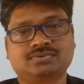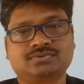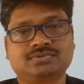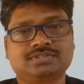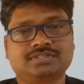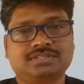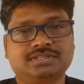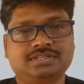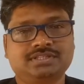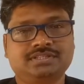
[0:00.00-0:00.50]
to
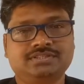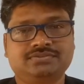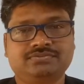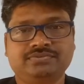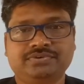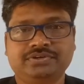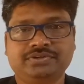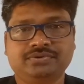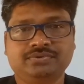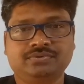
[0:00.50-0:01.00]
see this
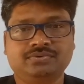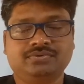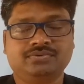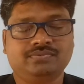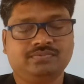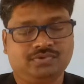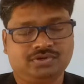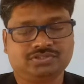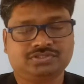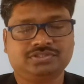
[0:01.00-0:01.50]
video,
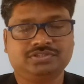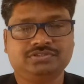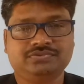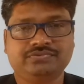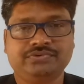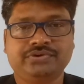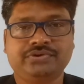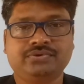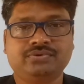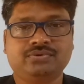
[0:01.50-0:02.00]
watch this
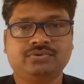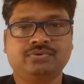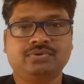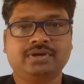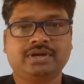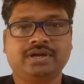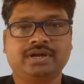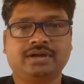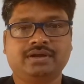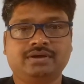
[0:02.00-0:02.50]
video
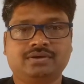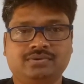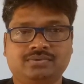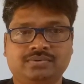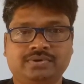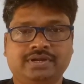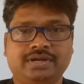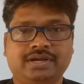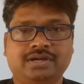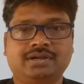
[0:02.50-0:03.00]
and
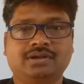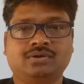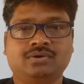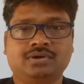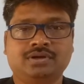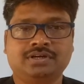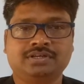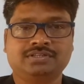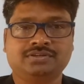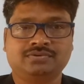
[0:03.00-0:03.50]
to get
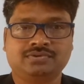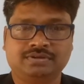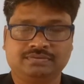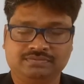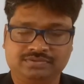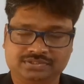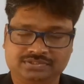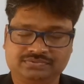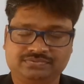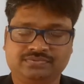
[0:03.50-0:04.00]
knowledge out
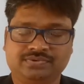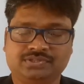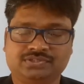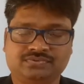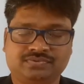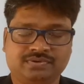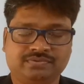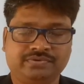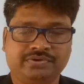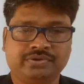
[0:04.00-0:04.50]
of this
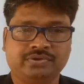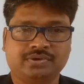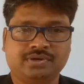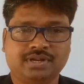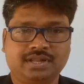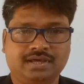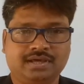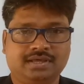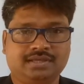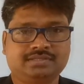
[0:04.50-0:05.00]
virtual video
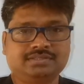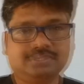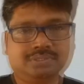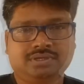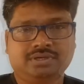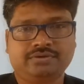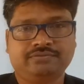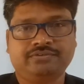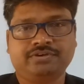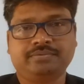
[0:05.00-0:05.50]
class.
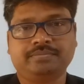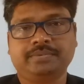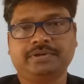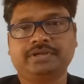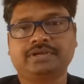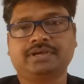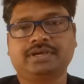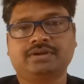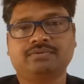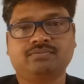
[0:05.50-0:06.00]

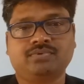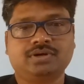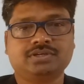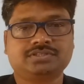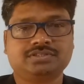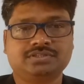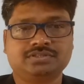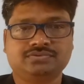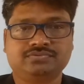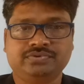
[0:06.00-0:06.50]
Everybody can
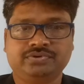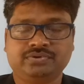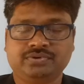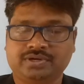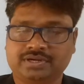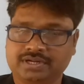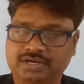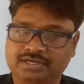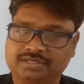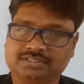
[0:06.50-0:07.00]
watch this video
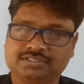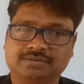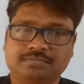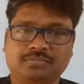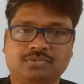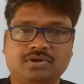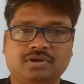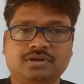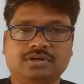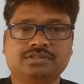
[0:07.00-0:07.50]
and get
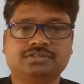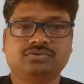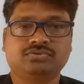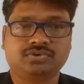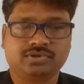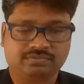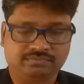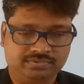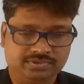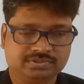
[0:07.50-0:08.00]
some knowledge
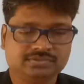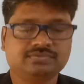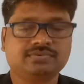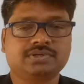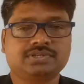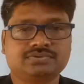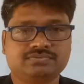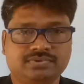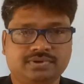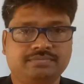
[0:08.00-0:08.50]
out of this
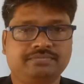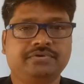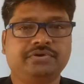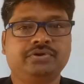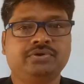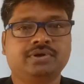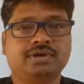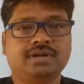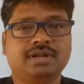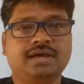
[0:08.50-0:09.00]
virtual
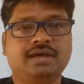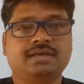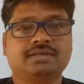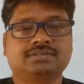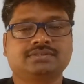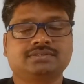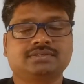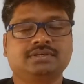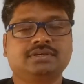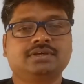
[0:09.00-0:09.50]
video
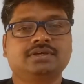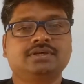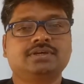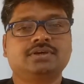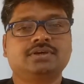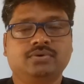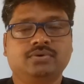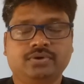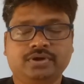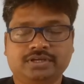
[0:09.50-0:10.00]
class.
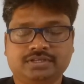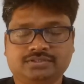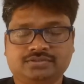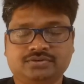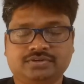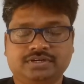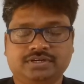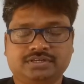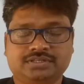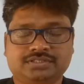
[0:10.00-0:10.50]
Okay
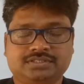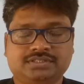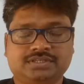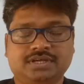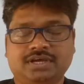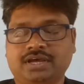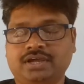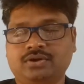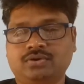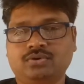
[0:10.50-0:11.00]
students,
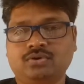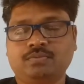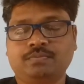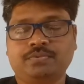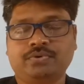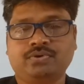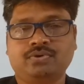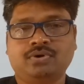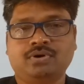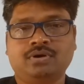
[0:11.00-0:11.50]
I
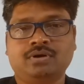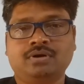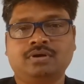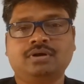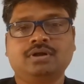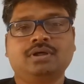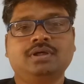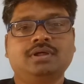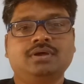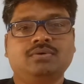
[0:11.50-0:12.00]
hope you
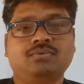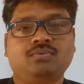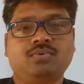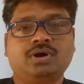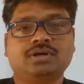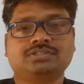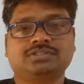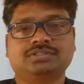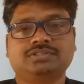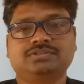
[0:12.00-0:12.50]
all
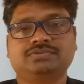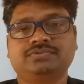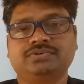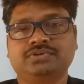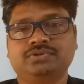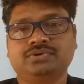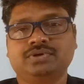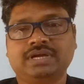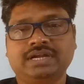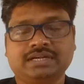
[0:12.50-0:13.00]
watch this
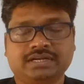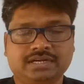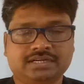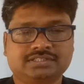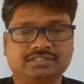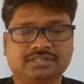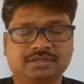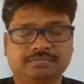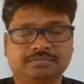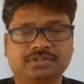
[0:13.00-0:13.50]
video and
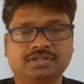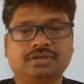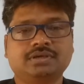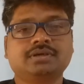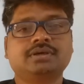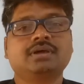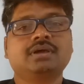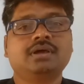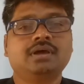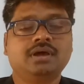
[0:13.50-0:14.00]
get
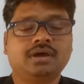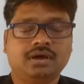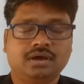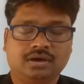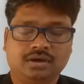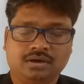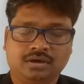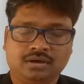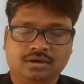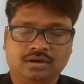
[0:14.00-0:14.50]
something
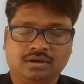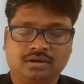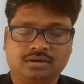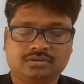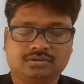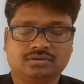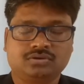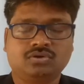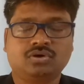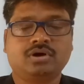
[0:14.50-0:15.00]

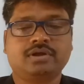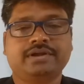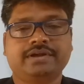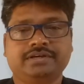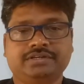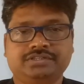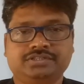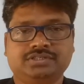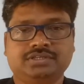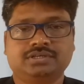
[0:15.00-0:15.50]

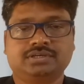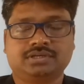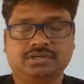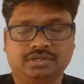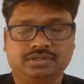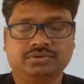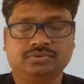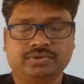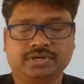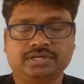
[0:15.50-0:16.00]
knowledge,
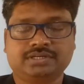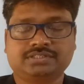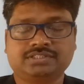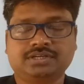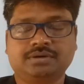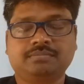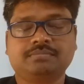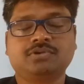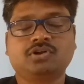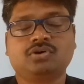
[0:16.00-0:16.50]
you get
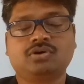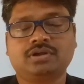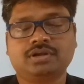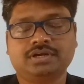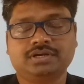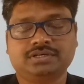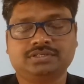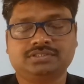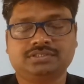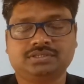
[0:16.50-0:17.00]
some
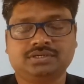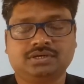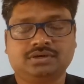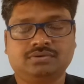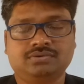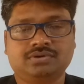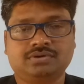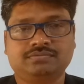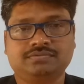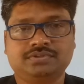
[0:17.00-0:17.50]
knowledge
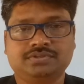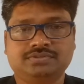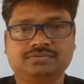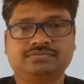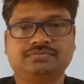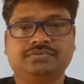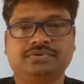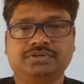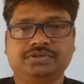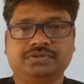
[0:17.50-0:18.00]
out of this
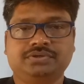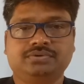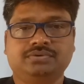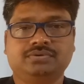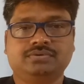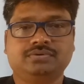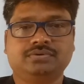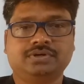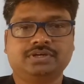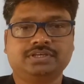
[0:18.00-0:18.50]

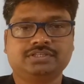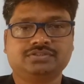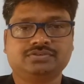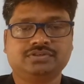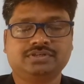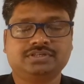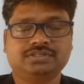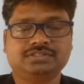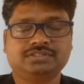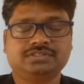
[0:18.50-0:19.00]
video. Okay
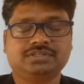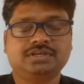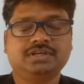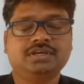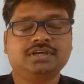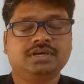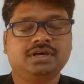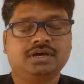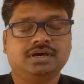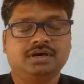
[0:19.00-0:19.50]
students,
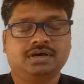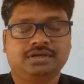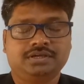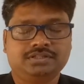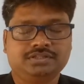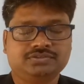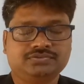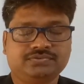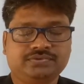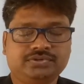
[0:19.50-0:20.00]

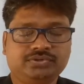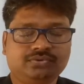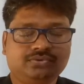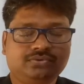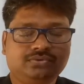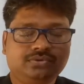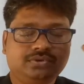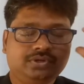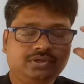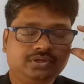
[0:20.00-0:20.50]
in this
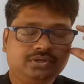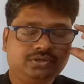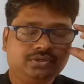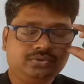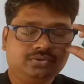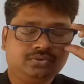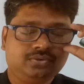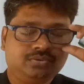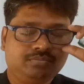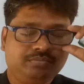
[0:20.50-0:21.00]
video,
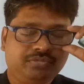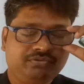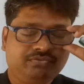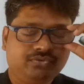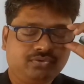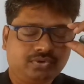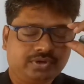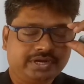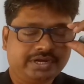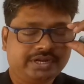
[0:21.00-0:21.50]
you know,
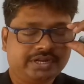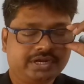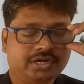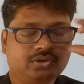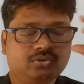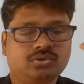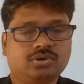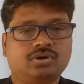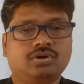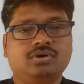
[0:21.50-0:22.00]
before getting
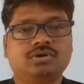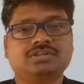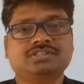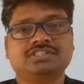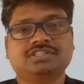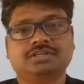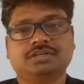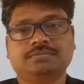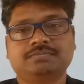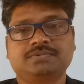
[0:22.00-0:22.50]
into the
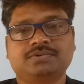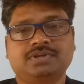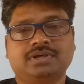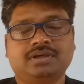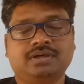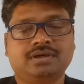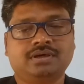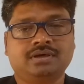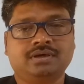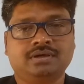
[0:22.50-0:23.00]
concept,
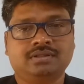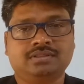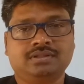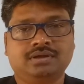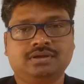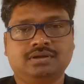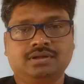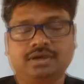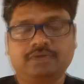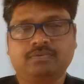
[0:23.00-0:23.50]

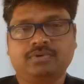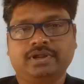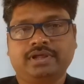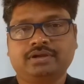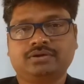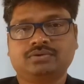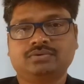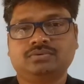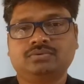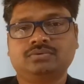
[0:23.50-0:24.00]
that I would
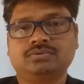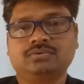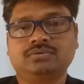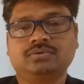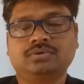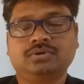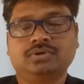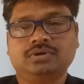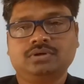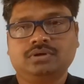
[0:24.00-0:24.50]
like
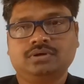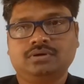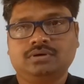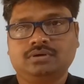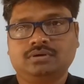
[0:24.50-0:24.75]
to